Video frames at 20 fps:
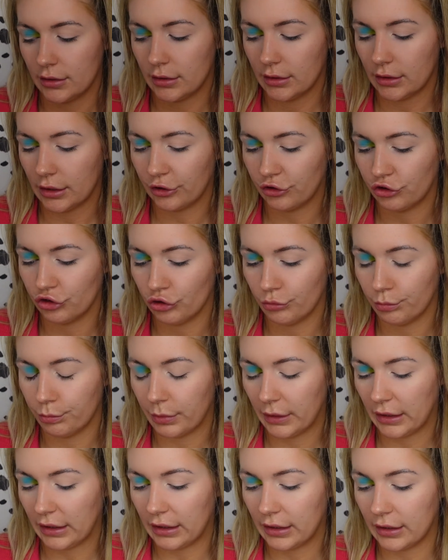there should
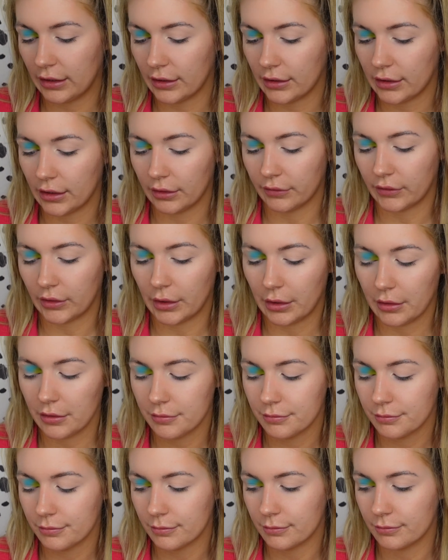be another
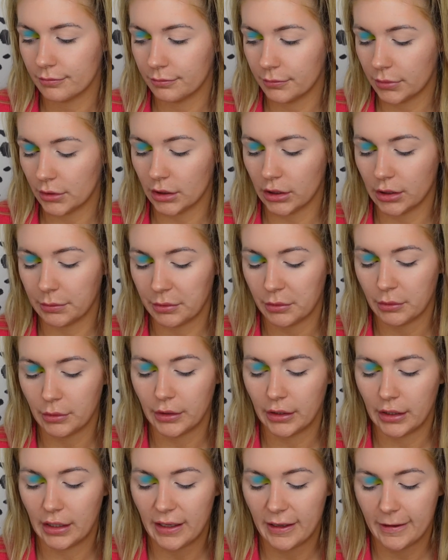purple
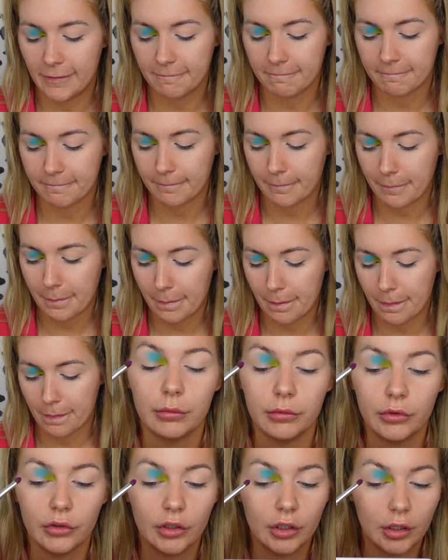on there.
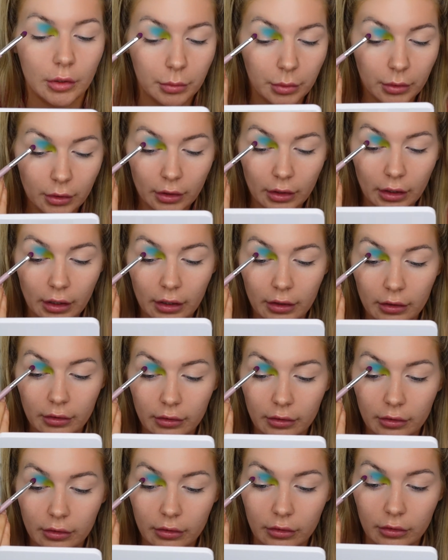I'm just going to put
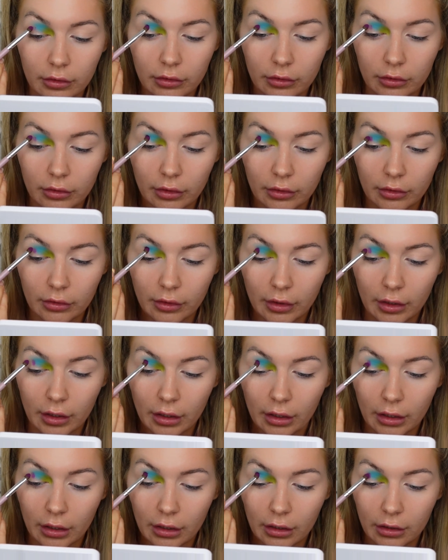this just
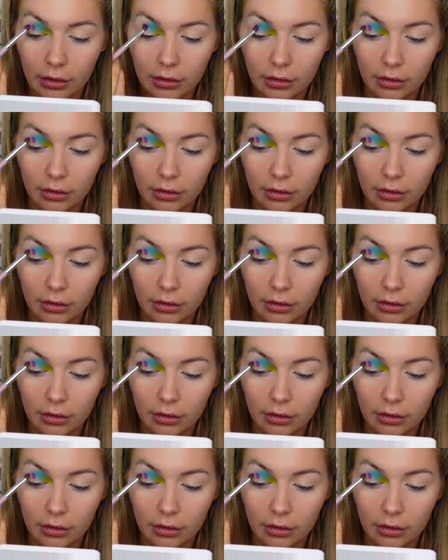here.